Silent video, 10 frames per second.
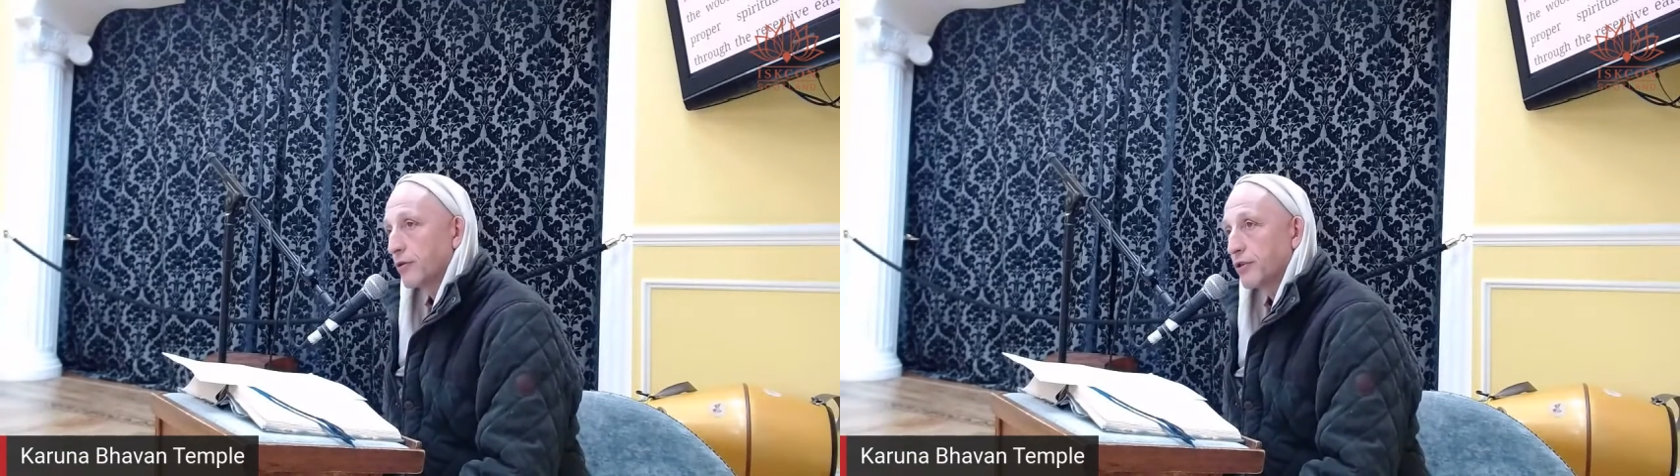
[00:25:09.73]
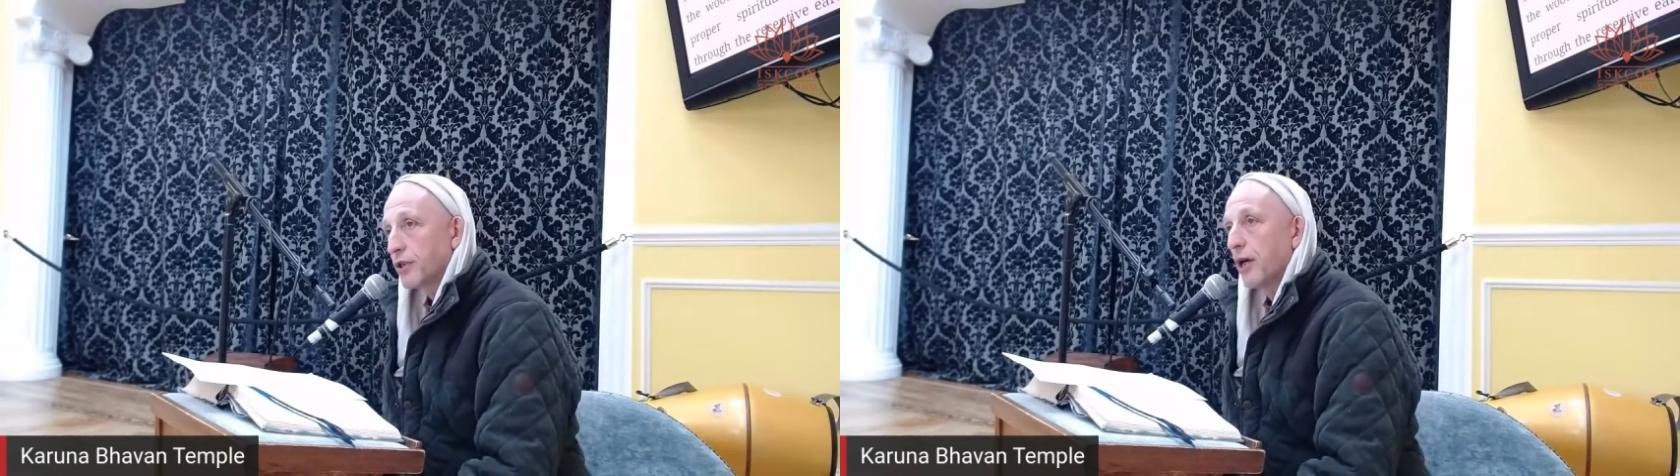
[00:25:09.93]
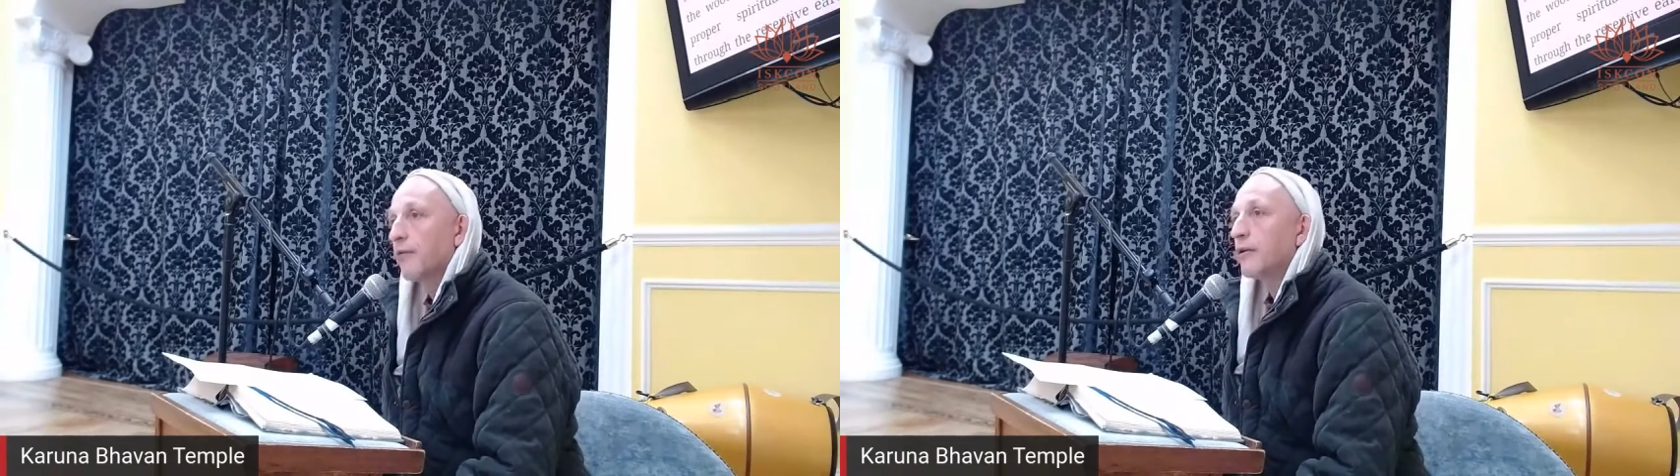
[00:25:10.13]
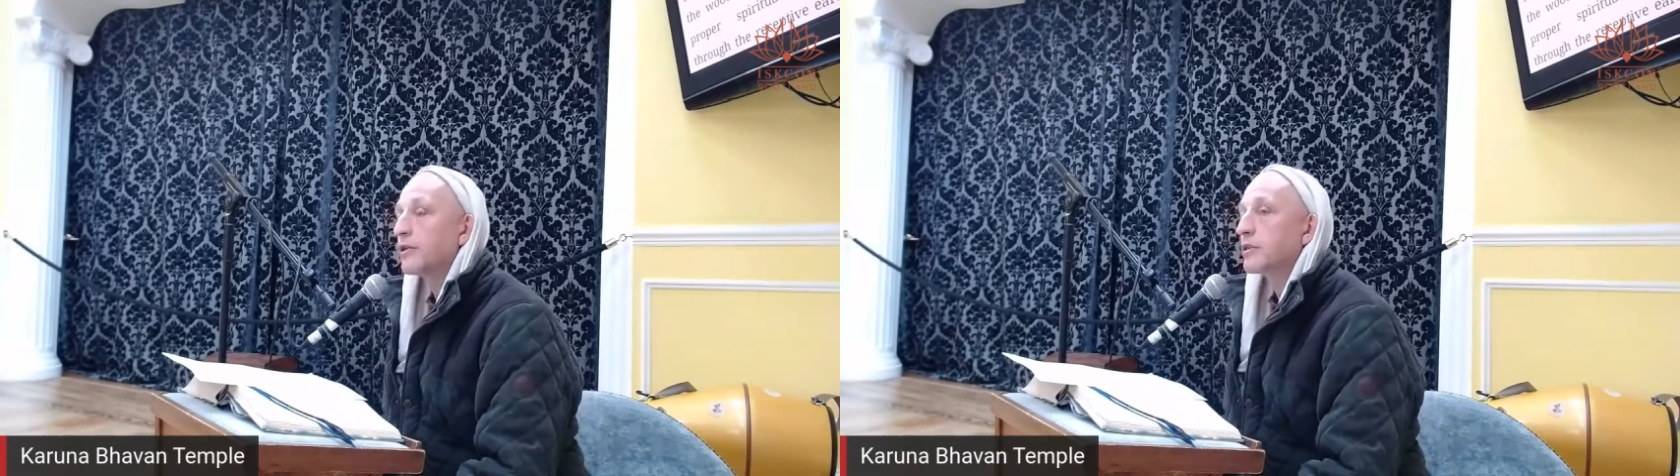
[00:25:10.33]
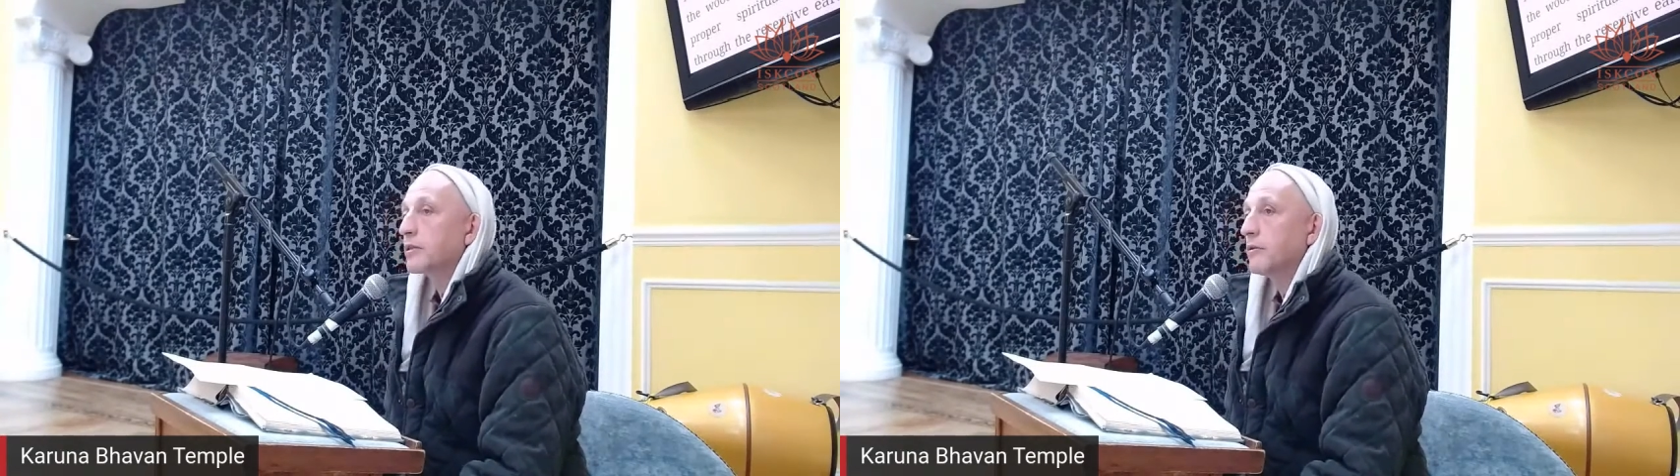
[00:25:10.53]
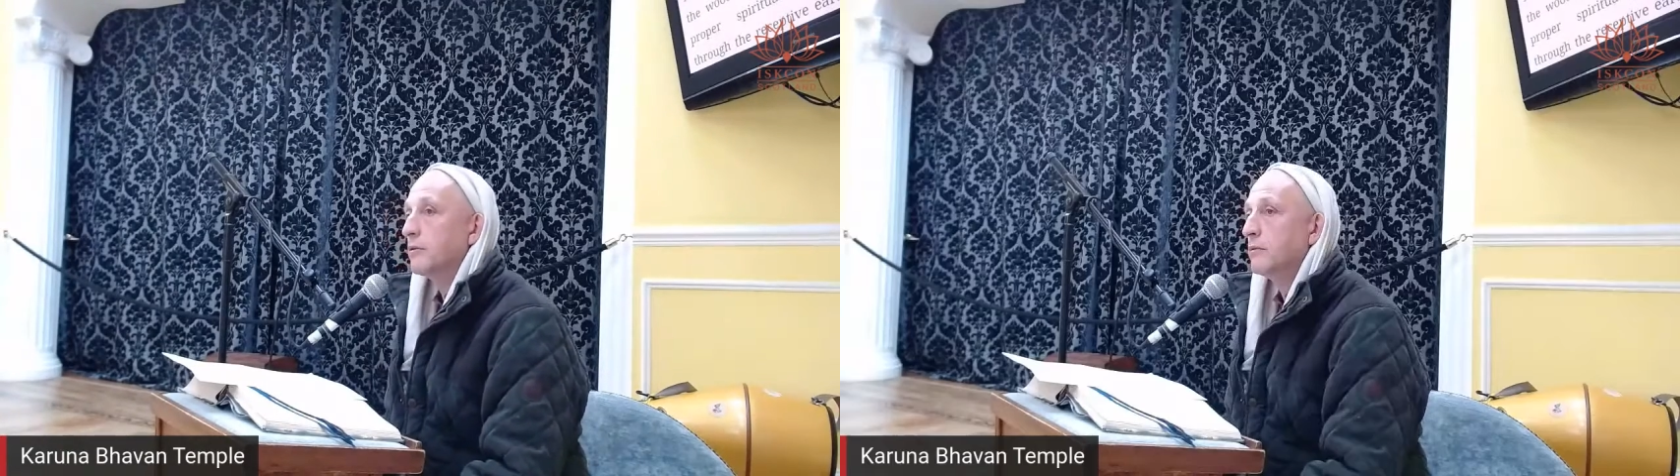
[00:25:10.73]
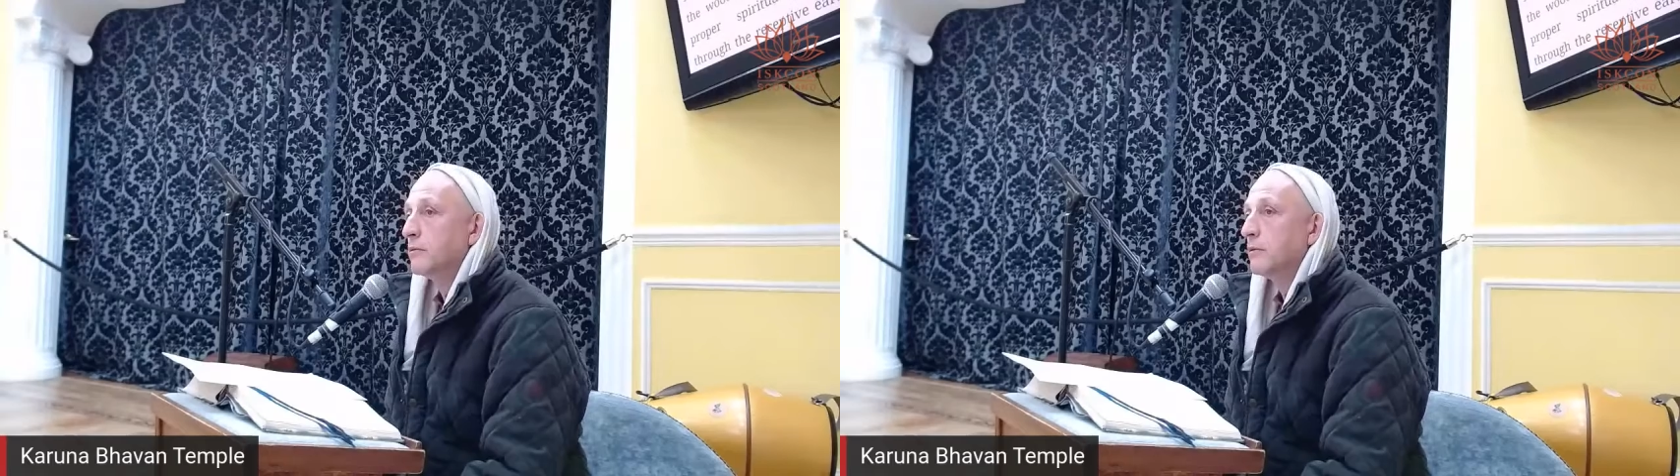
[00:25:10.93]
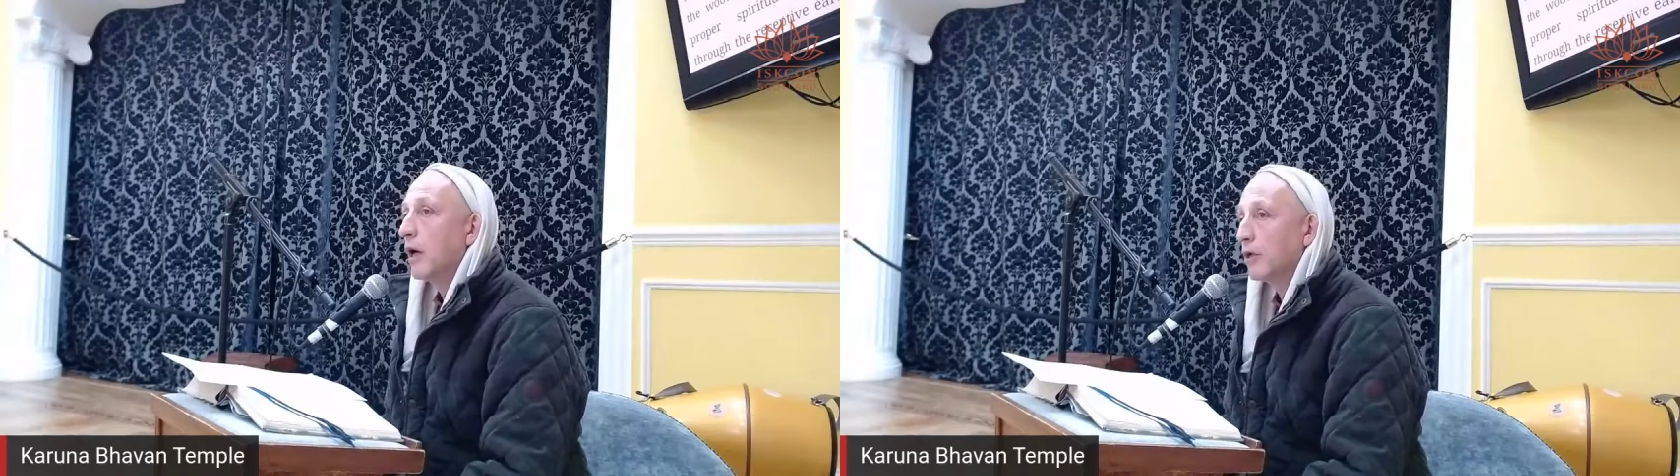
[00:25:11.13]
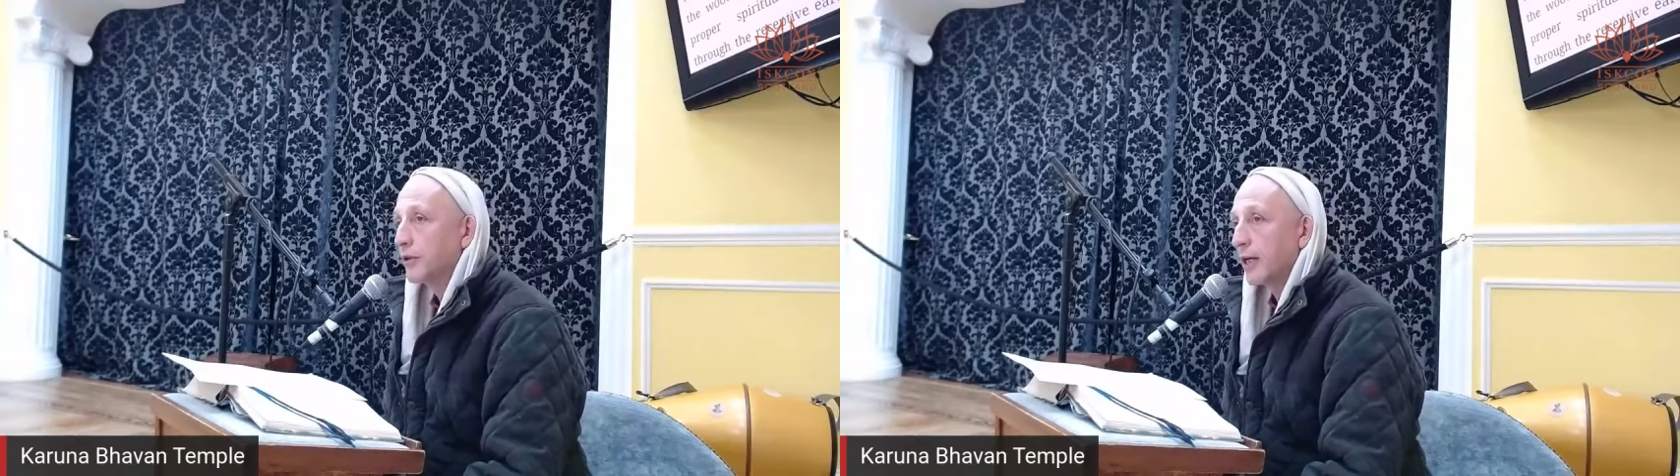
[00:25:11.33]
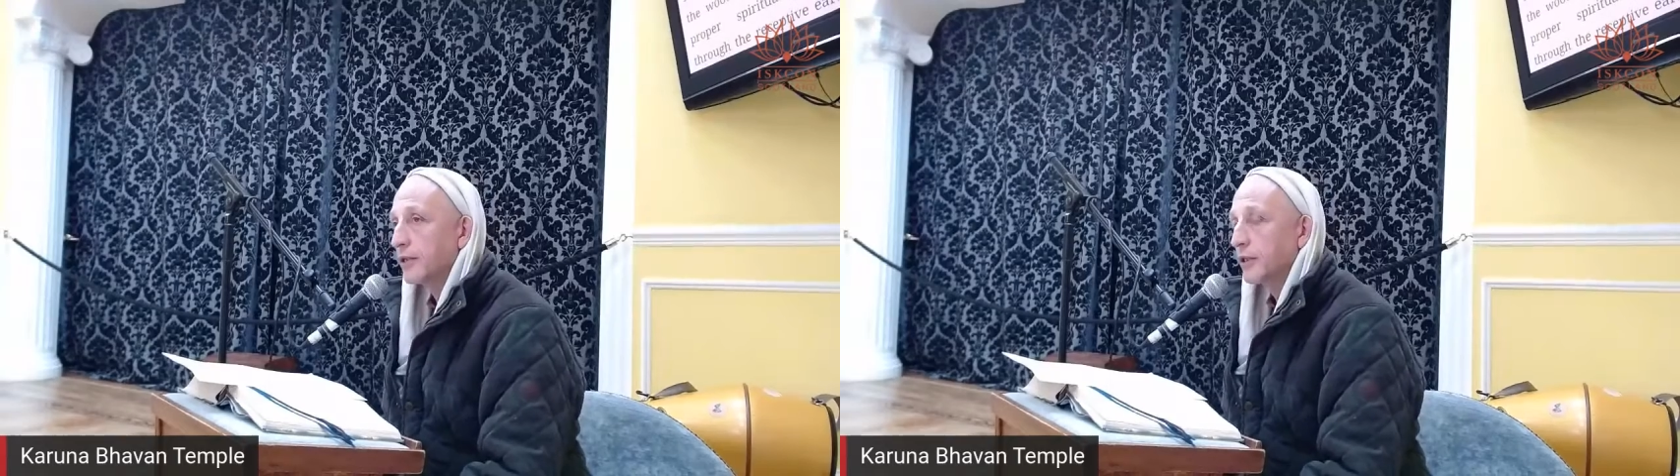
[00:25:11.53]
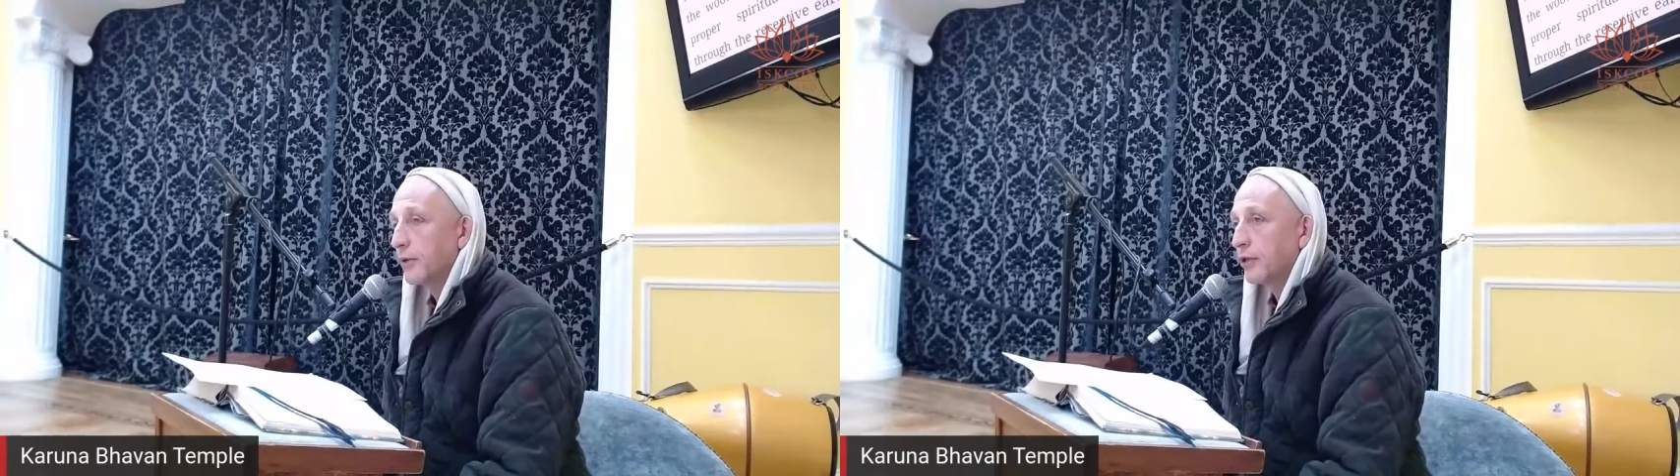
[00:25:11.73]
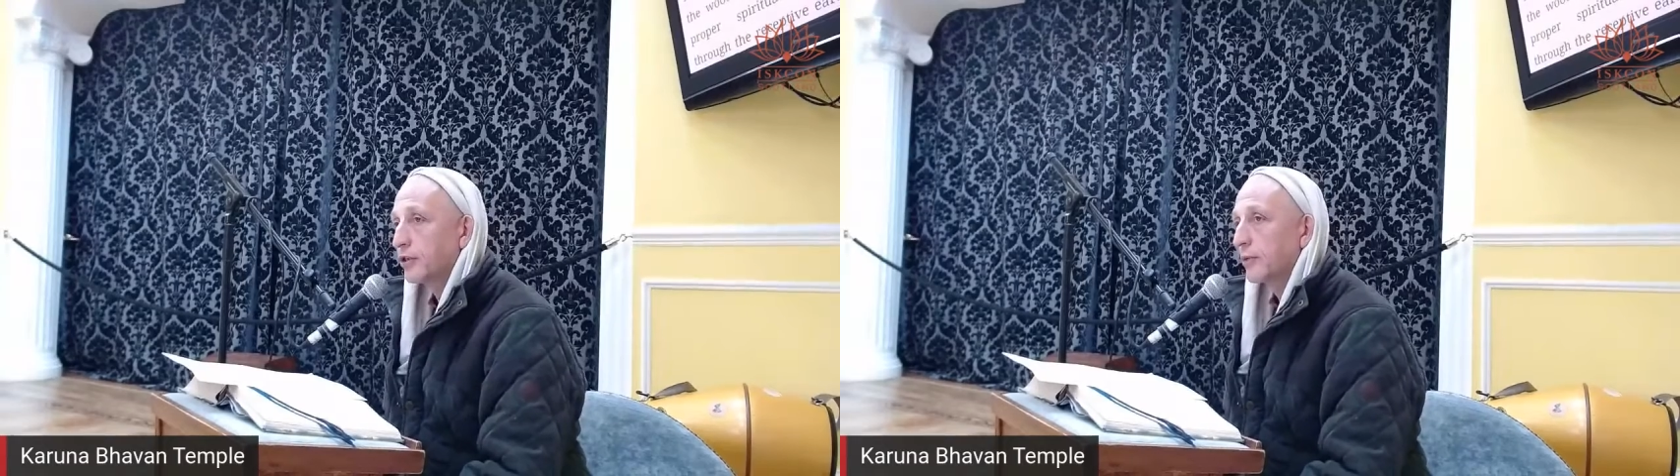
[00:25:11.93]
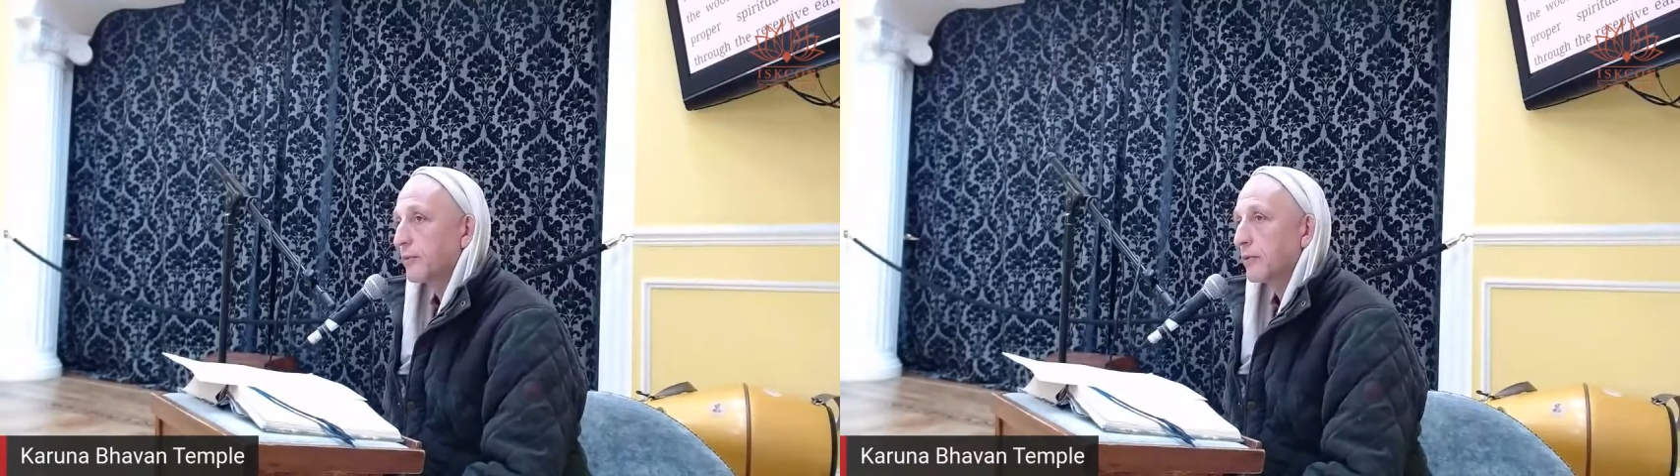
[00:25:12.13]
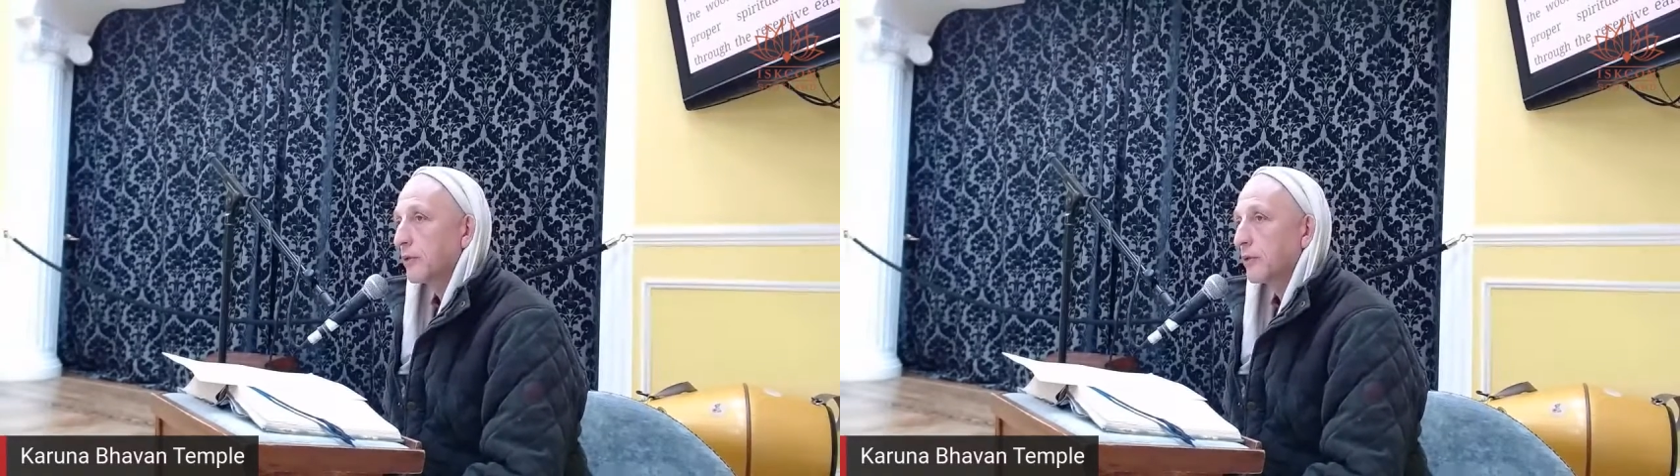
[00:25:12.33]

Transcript: service, our deity worship.